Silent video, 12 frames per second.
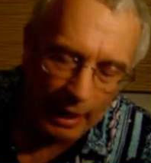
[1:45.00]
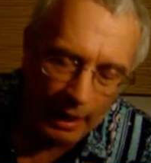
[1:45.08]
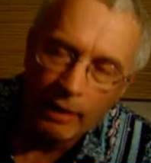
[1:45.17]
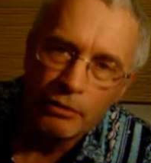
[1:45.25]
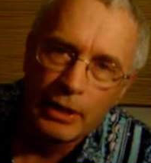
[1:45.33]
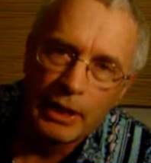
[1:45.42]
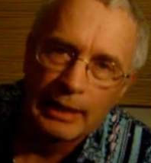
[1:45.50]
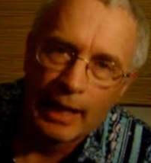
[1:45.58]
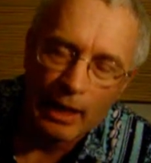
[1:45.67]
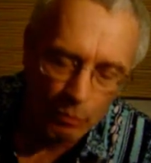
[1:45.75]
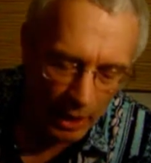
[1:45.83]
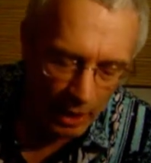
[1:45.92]
Andrew did
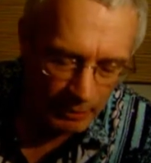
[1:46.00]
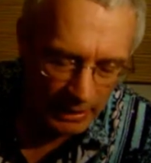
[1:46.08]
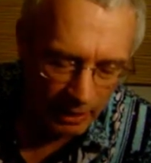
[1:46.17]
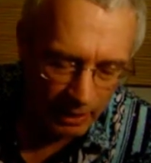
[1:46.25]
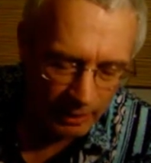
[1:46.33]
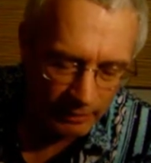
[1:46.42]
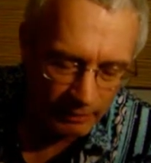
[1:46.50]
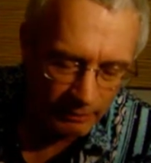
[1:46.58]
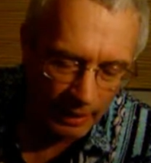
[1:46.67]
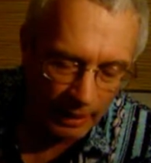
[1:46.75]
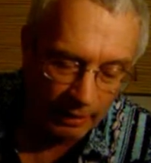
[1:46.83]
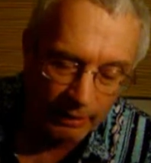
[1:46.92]
Can't Buy Me Love.
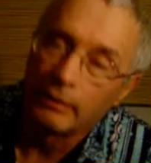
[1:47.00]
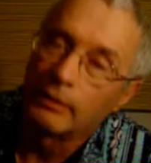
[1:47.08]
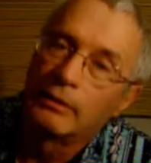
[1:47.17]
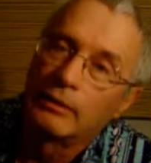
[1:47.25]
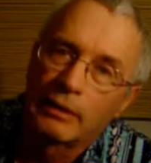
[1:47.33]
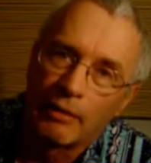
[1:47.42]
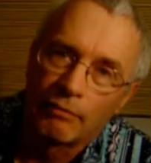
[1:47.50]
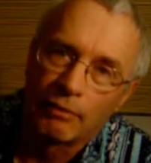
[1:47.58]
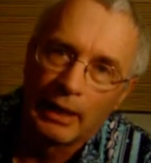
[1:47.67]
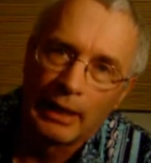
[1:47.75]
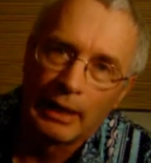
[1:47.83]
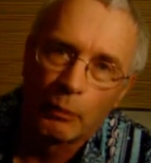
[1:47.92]
Okay,
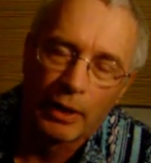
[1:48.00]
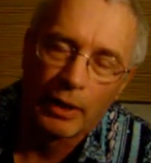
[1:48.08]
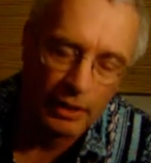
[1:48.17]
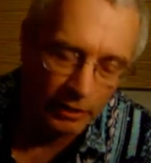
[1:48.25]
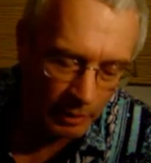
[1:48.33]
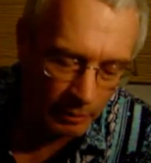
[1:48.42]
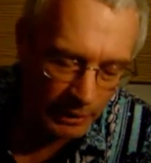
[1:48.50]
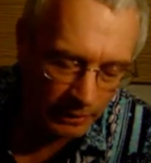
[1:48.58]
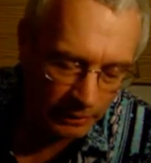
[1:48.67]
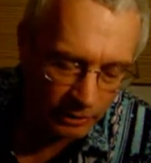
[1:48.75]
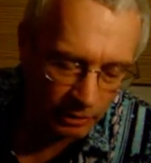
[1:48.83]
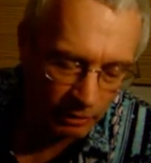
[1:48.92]
finally one of the early
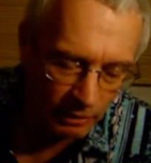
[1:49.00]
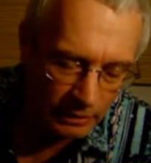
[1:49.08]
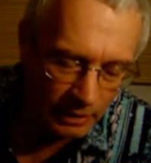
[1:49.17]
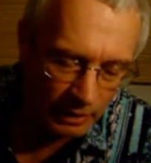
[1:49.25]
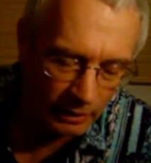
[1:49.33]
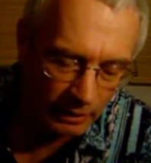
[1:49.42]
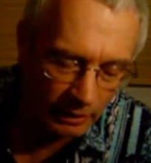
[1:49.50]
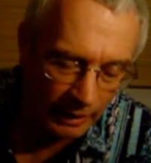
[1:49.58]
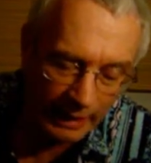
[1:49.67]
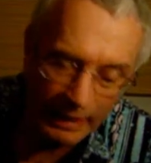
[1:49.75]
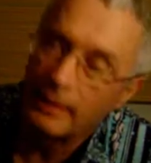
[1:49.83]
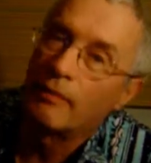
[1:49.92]
Beatles songs.
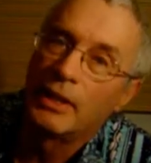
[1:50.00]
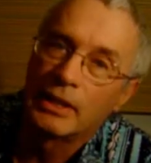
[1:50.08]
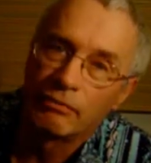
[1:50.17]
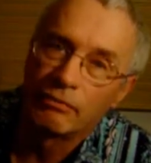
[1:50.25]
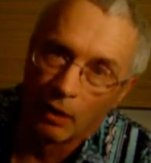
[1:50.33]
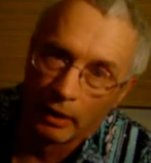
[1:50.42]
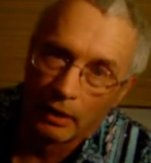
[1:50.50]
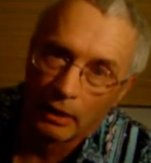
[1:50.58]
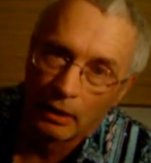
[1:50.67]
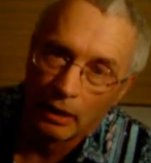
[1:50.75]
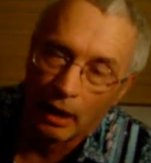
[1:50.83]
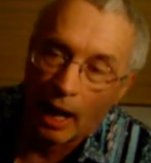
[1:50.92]
He did this fun.
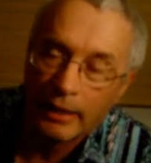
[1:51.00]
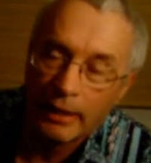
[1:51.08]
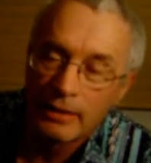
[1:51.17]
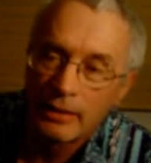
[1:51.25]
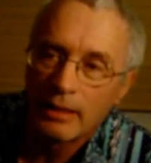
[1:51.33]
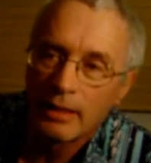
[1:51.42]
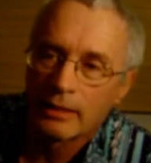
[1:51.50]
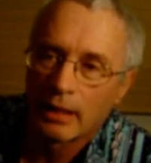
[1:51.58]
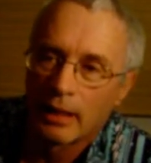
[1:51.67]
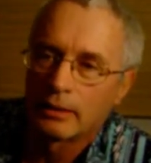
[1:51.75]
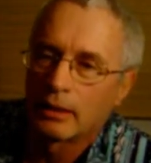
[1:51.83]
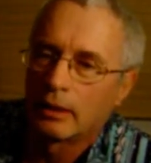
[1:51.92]
I could see this
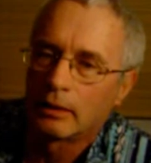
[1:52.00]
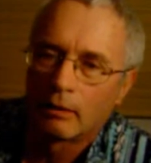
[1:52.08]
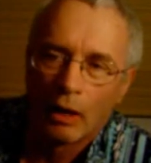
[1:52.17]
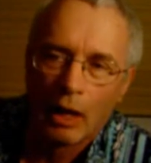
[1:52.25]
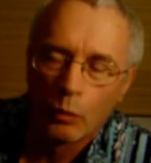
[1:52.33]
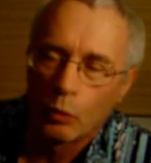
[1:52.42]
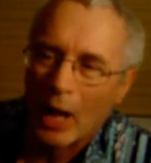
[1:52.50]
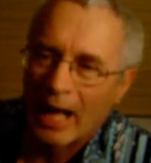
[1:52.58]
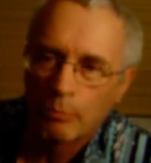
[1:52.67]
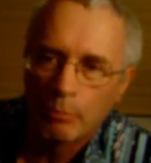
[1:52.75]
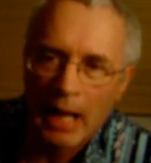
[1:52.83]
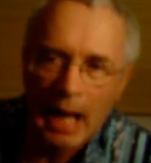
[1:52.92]
as a
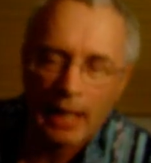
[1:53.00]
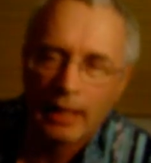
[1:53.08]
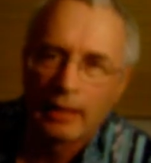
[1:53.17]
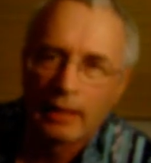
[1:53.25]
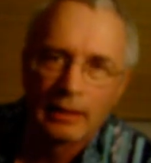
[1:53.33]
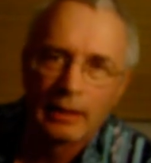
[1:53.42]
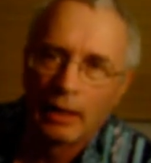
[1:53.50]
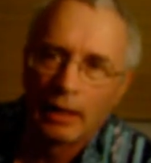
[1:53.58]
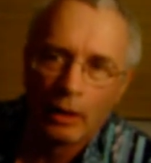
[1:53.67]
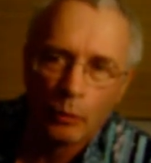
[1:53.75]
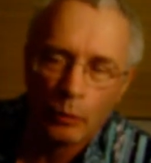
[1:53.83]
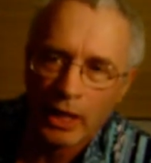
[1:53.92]
Rat Pack
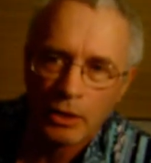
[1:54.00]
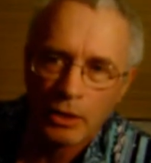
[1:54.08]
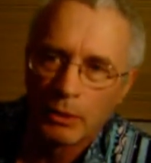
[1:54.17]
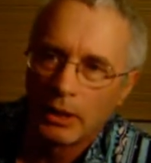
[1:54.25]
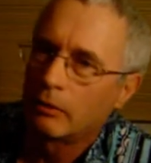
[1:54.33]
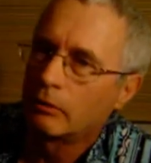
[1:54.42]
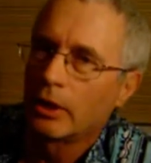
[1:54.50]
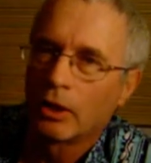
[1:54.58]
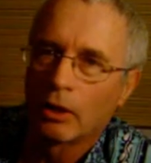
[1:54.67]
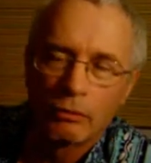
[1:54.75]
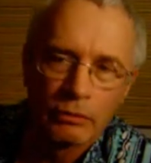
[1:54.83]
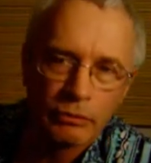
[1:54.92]
arrangement. You
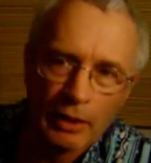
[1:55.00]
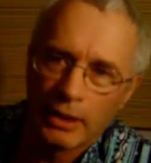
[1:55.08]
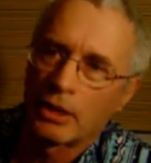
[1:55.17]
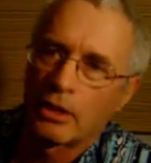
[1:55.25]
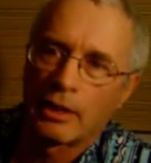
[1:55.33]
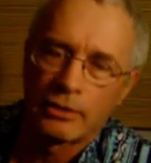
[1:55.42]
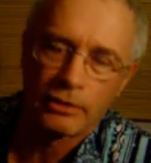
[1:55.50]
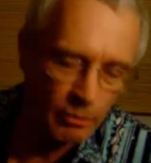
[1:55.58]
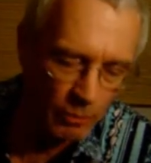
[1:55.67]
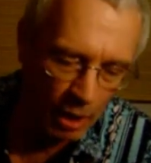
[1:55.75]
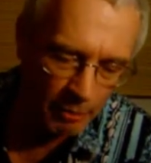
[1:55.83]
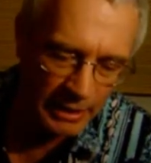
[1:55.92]
know, Frank
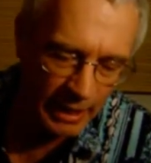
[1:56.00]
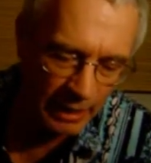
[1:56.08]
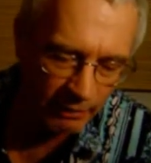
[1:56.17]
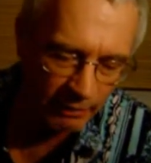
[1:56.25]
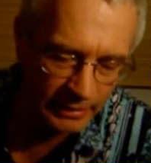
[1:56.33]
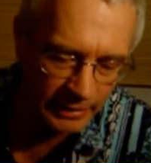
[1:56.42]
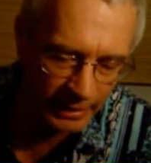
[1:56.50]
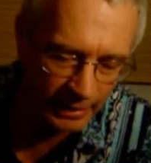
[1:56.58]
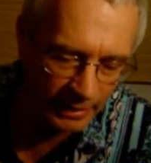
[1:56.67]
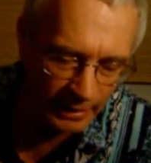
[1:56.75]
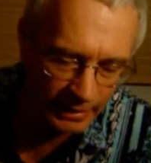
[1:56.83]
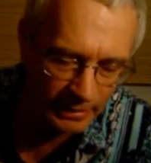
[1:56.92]
Sinatra, Bobby Darin
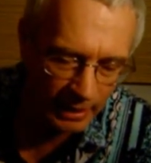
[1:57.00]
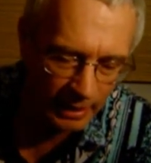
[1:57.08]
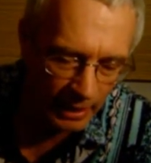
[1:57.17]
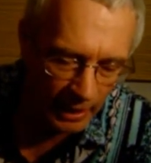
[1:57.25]
singing this.